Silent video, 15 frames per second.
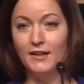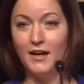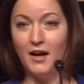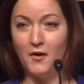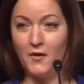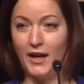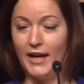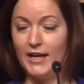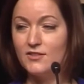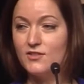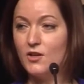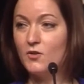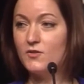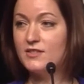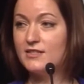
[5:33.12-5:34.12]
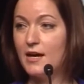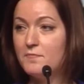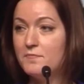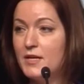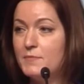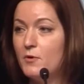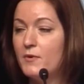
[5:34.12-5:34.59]
Okay, so some
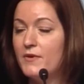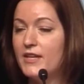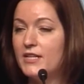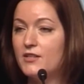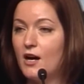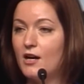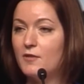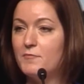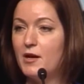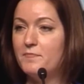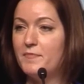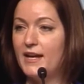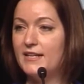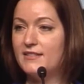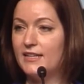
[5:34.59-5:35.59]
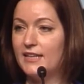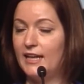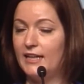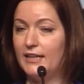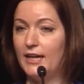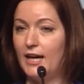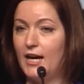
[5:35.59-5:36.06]
people, when they talk about basic
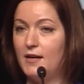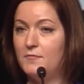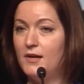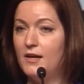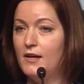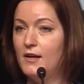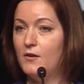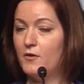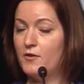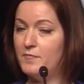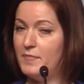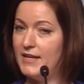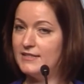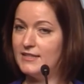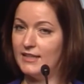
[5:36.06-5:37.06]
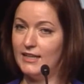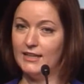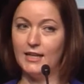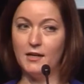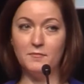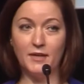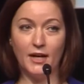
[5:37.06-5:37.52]
income or the basic
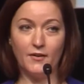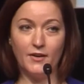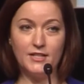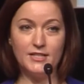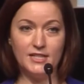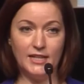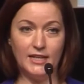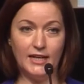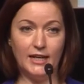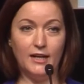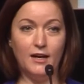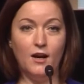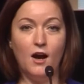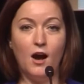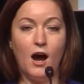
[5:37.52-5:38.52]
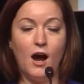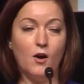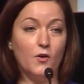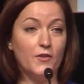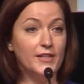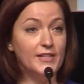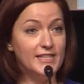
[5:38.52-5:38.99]
income guarantee
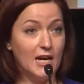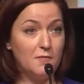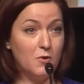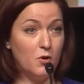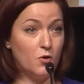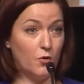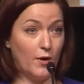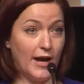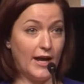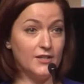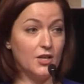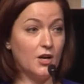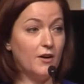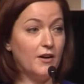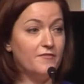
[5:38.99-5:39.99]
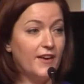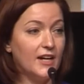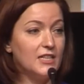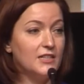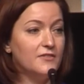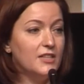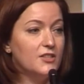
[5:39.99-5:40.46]
or the demo grant, are
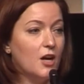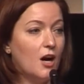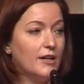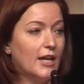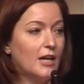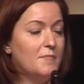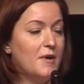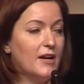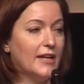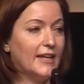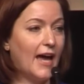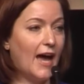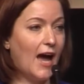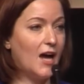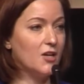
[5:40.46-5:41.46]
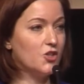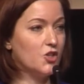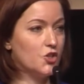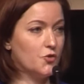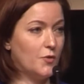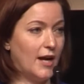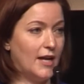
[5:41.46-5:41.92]
effectively talking about a cash
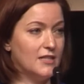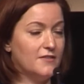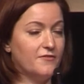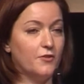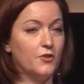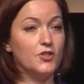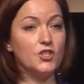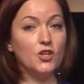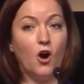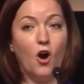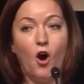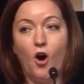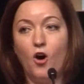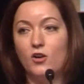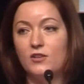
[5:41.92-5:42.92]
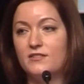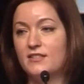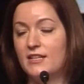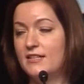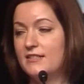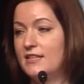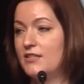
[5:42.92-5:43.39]
transfer to all
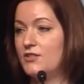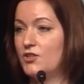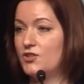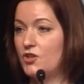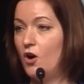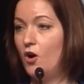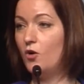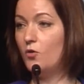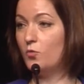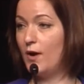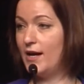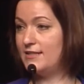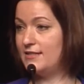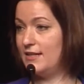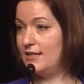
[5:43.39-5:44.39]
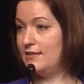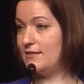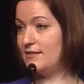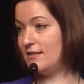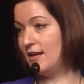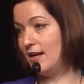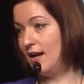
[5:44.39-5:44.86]
citizens or to all
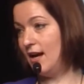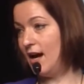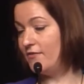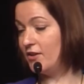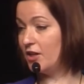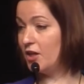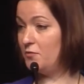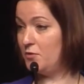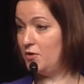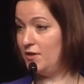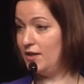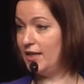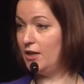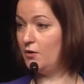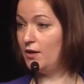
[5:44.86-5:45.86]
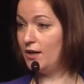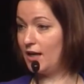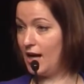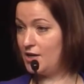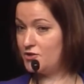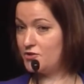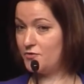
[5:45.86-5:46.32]
residents of a community or a
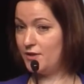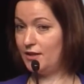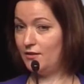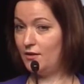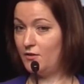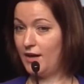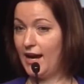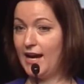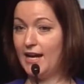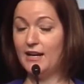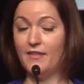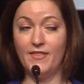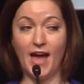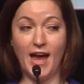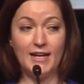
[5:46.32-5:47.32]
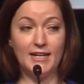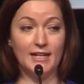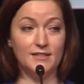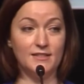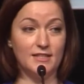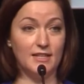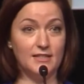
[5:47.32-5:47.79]
country, okay? And in that
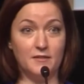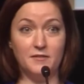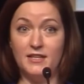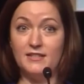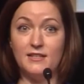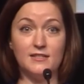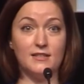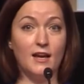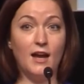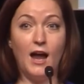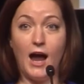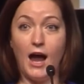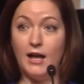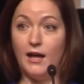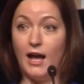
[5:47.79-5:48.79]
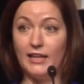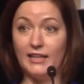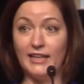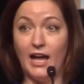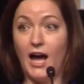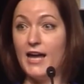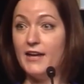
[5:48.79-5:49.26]
instance, and this is a
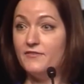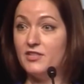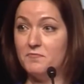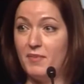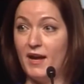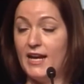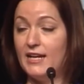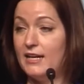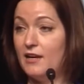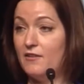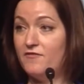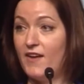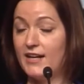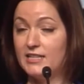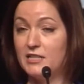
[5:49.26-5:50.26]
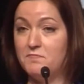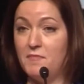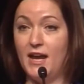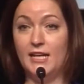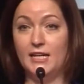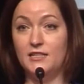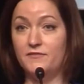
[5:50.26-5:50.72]
live debate, and in fact, in
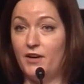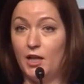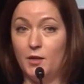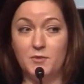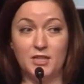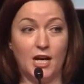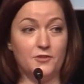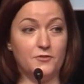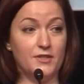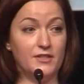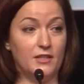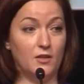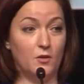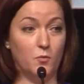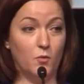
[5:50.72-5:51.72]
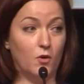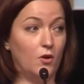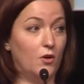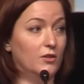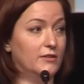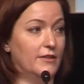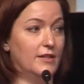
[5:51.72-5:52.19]
many developed countries in the
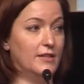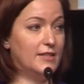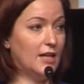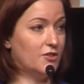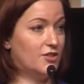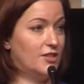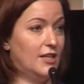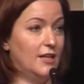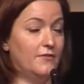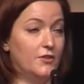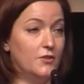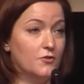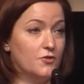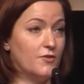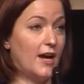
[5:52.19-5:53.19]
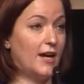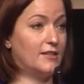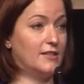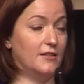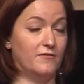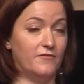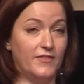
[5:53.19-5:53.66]
world, in the Dutch city of
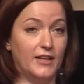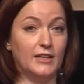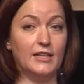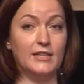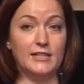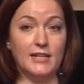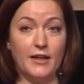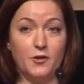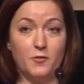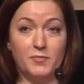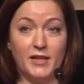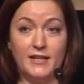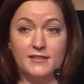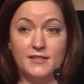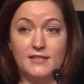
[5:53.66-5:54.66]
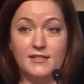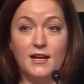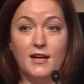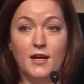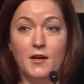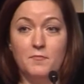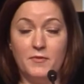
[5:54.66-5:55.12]
Utrecht, in Finland, and other places,
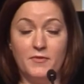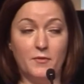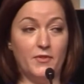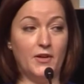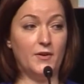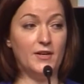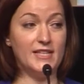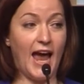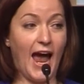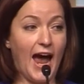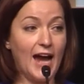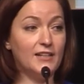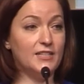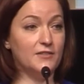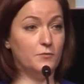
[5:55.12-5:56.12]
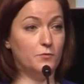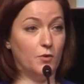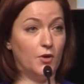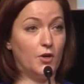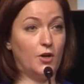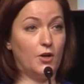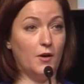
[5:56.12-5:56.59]
there is active
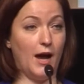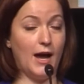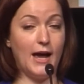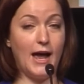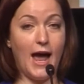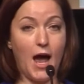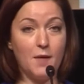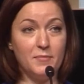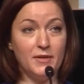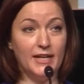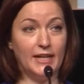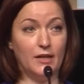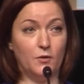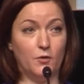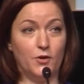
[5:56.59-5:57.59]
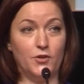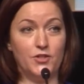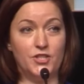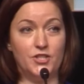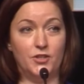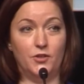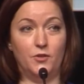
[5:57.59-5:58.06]
work happening in order
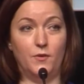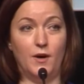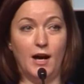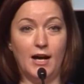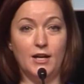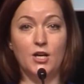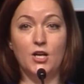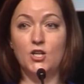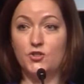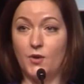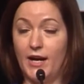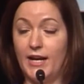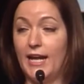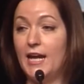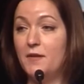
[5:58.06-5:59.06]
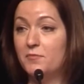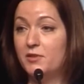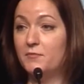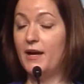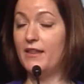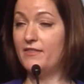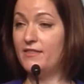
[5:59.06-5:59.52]
to try to
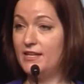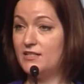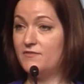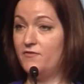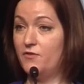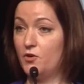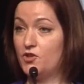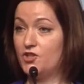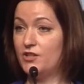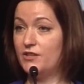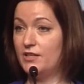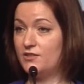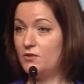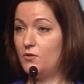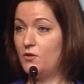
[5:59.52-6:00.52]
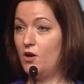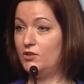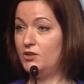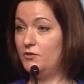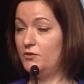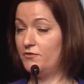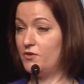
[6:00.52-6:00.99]
implement this version, the so-called
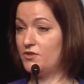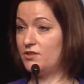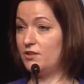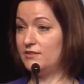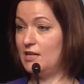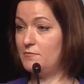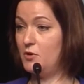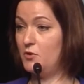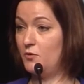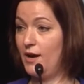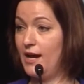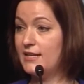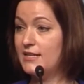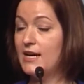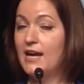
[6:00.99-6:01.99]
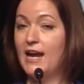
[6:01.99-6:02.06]
universal demo grant.